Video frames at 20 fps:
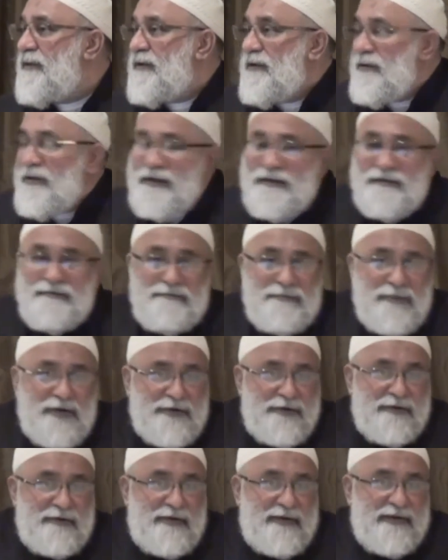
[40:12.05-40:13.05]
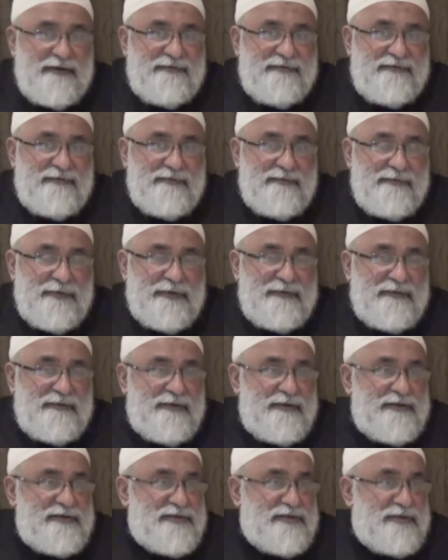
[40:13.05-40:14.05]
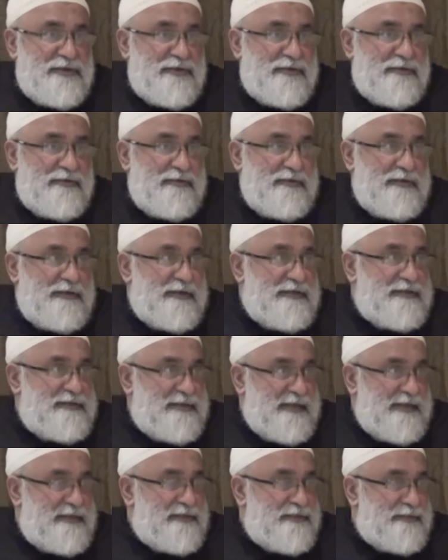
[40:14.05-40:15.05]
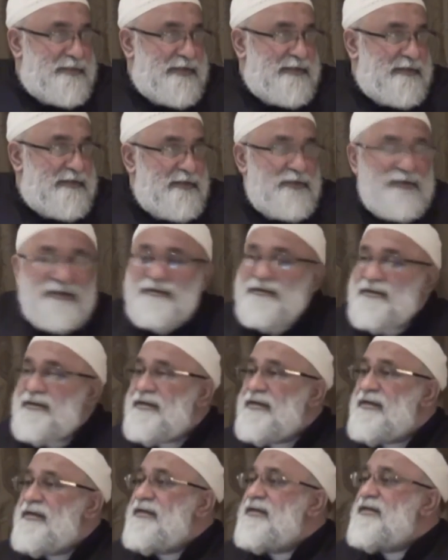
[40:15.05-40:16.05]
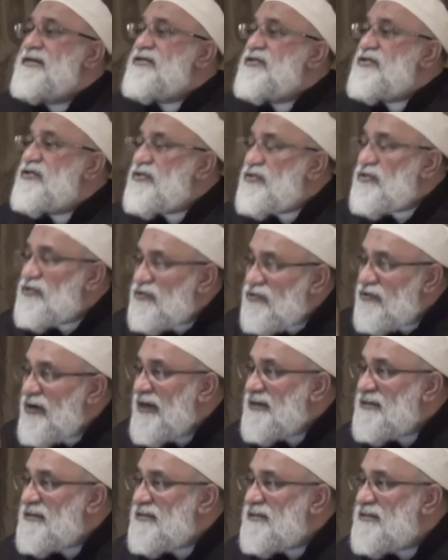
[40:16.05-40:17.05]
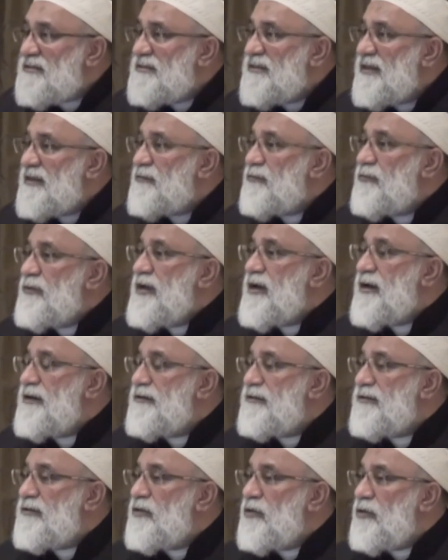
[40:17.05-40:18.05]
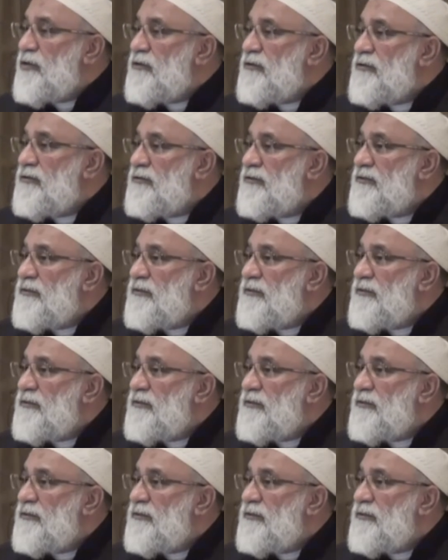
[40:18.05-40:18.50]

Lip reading: Look at modern life when there is no contentment. Look at the stress that we undergo.